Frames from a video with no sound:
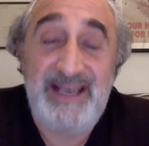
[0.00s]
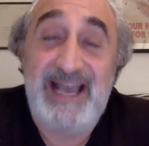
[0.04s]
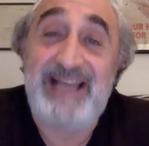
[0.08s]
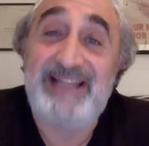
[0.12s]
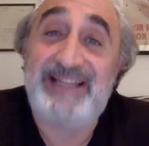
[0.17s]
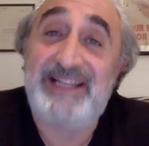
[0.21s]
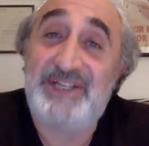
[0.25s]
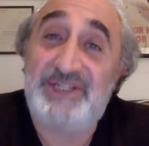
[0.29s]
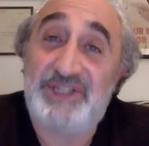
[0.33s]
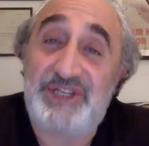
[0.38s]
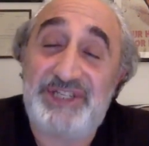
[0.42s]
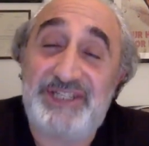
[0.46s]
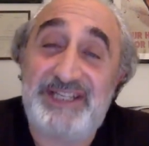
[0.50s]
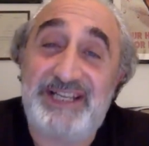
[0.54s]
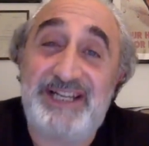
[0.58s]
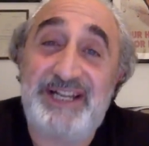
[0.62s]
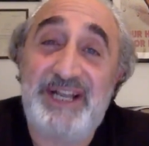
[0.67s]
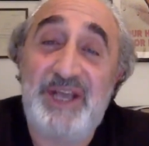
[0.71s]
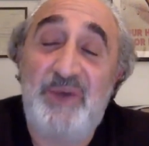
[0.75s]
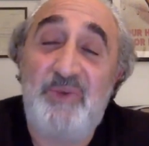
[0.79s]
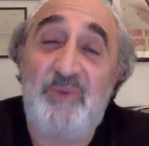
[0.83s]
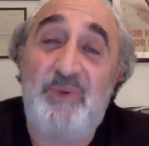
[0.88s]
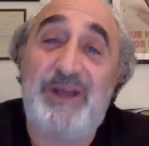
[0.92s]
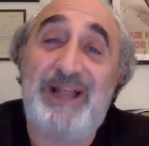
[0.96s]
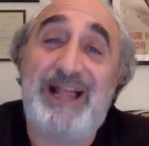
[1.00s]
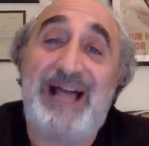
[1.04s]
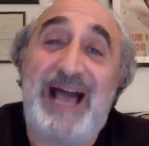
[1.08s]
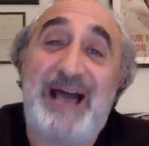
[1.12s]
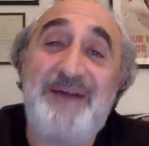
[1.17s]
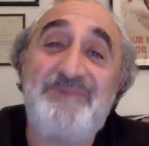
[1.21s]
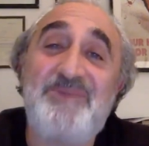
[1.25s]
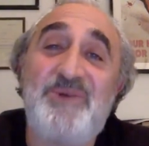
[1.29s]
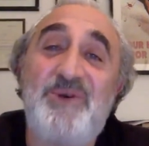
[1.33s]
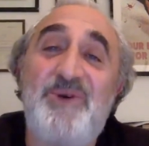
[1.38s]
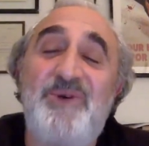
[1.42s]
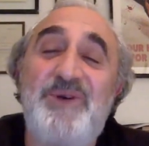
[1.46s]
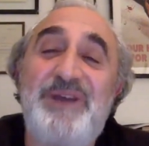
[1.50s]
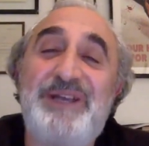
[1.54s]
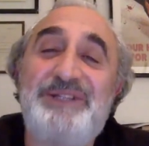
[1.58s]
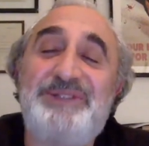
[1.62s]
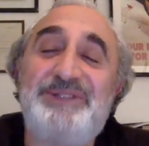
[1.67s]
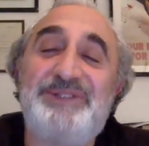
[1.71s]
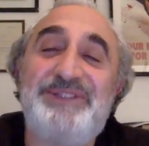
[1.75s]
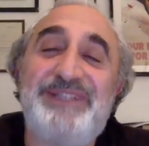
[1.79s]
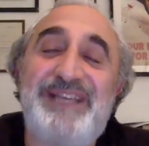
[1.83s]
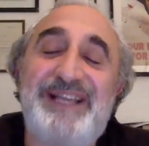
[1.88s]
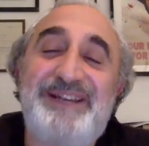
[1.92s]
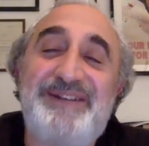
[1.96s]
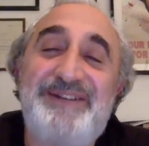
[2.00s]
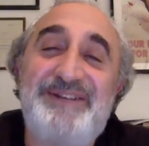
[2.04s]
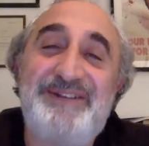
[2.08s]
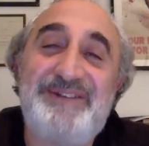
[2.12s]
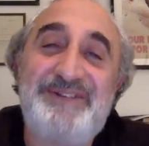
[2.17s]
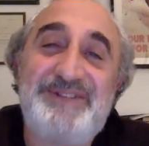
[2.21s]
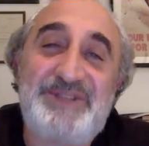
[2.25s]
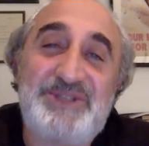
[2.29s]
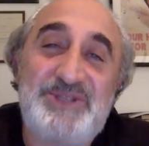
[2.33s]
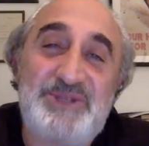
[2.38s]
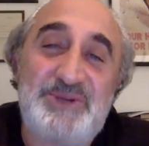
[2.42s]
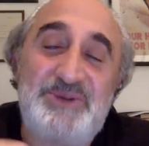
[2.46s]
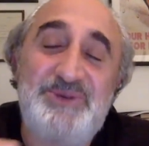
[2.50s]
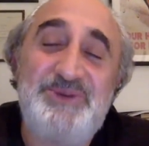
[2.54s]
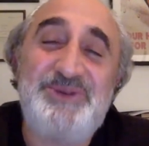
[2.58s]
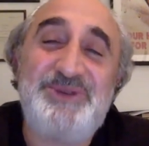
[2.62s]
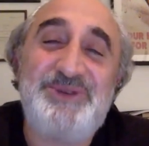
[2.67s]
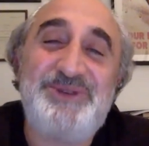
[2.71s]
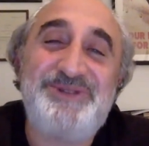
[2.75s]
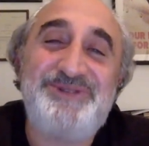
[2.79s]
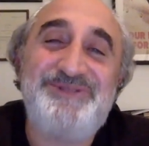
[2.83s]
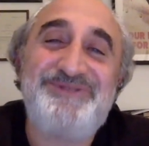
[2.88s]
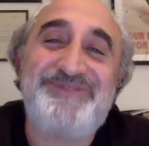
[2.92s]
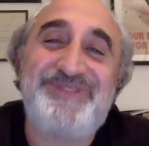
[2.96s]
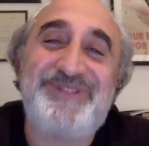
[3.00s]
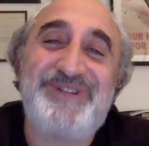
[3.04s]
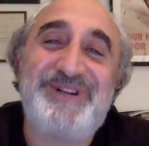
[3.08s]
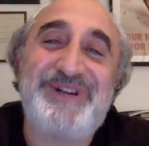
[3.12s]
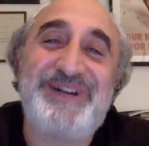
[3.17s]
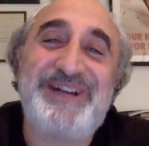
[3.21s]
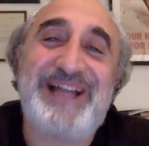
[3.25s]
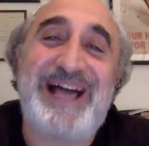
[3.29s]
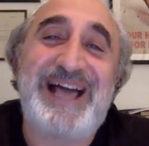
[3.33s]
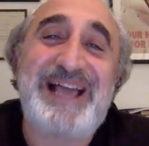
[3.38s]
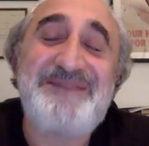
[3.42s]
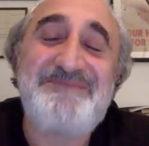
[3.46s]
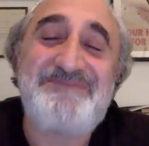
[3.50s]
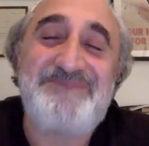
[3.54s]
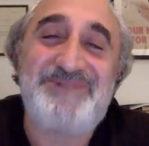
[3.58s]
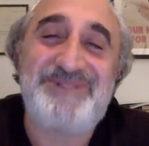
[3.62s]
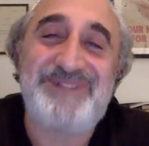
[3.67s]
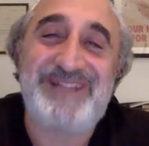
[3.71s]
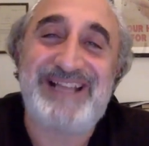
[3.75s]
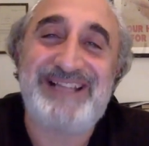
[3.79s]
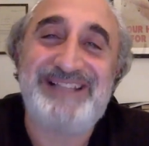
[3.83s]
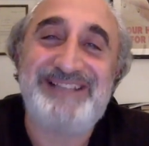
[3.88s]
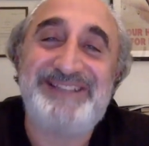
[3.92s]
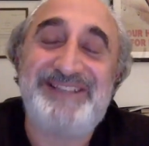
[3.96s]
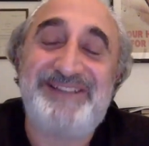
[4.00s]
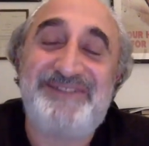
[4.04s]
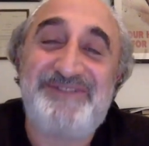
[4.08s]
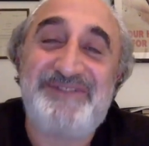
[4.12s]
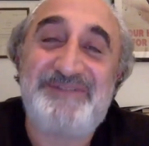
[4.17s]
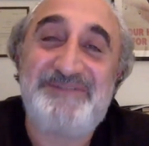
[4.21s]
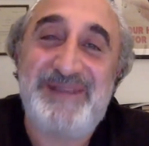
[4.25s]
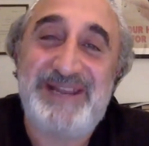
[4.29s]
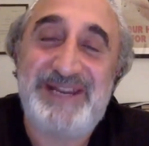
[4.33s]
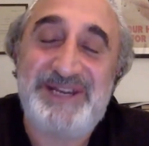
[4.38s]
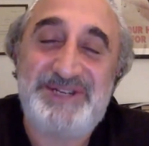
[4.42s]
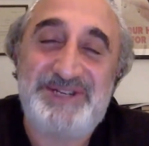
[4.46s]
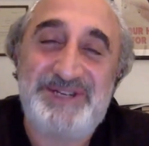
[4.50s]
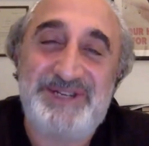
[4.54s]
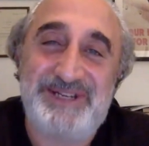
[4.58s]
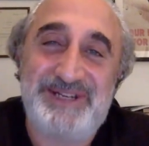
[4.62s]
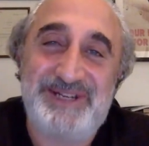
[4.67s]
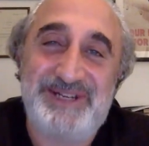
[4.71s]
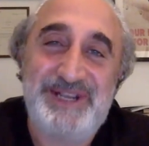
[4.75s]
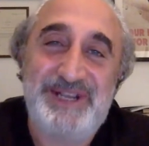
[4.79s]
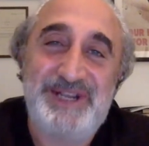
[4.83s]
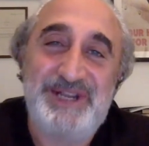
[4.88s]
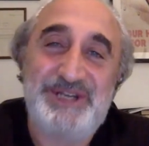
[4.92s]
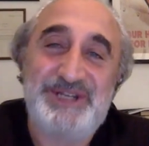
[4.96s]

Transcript: And then she said, Well, I'm going to then sue you for libel and defamation.